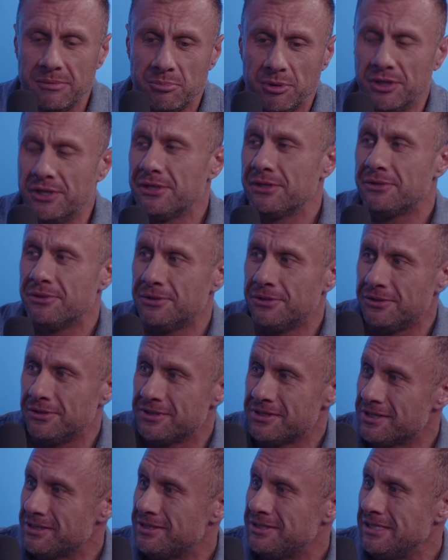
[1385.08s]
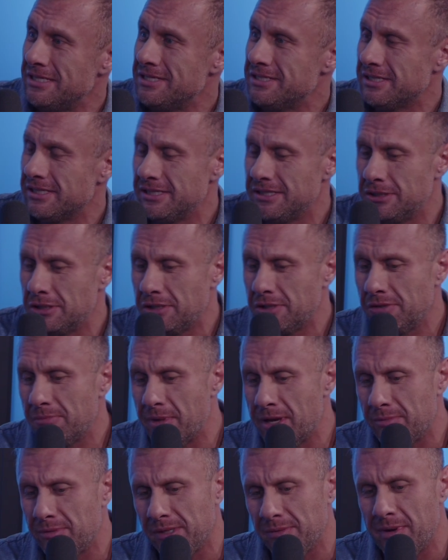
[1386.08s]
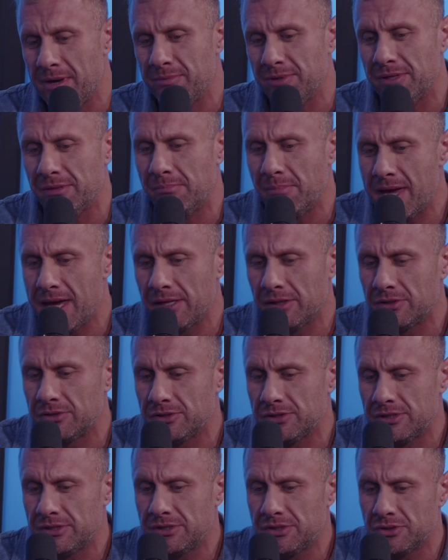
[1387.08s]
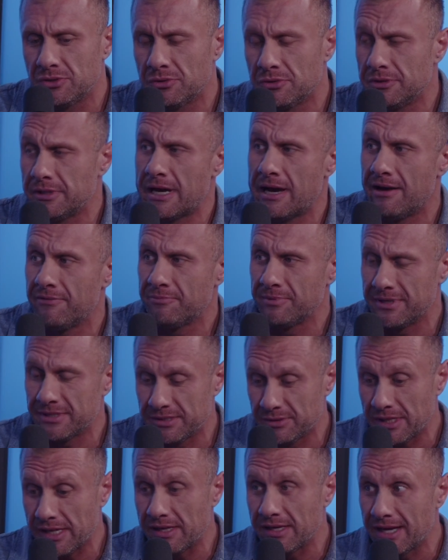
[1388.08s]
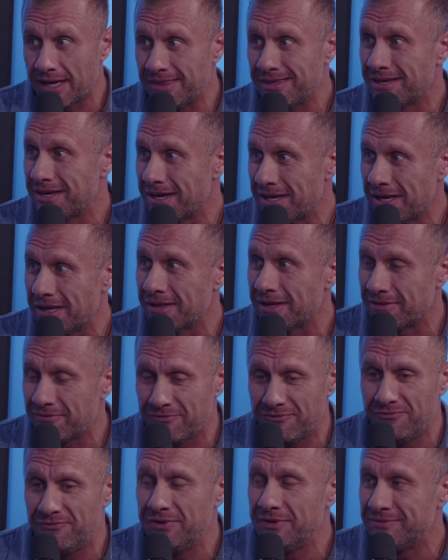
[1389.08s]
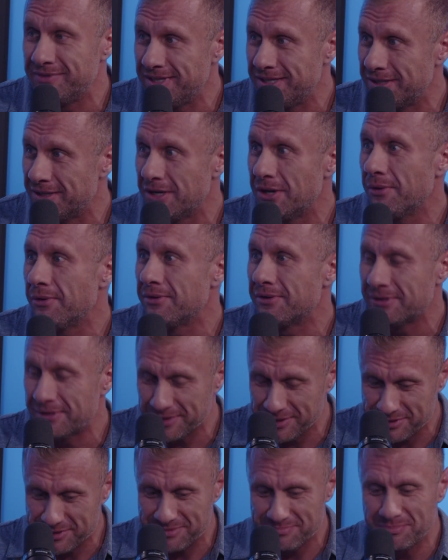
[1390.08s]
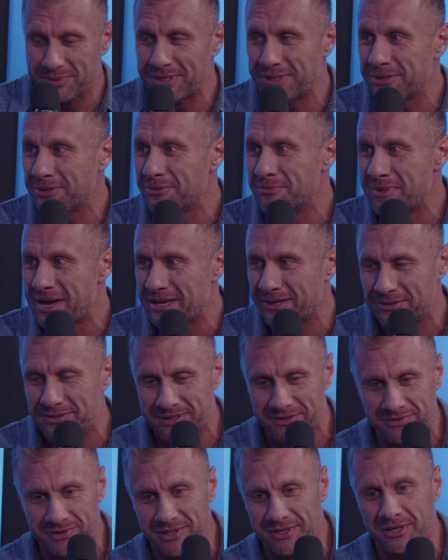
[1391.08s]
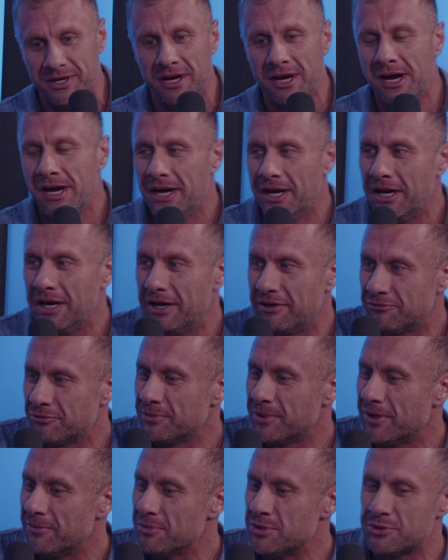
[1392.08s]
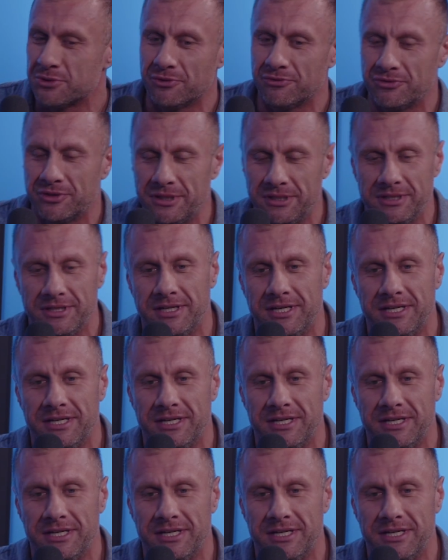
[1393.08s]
political season, maybe the mailers just hold off, because I think I got like 50 to 100 of these political mailers every year from our mutual friend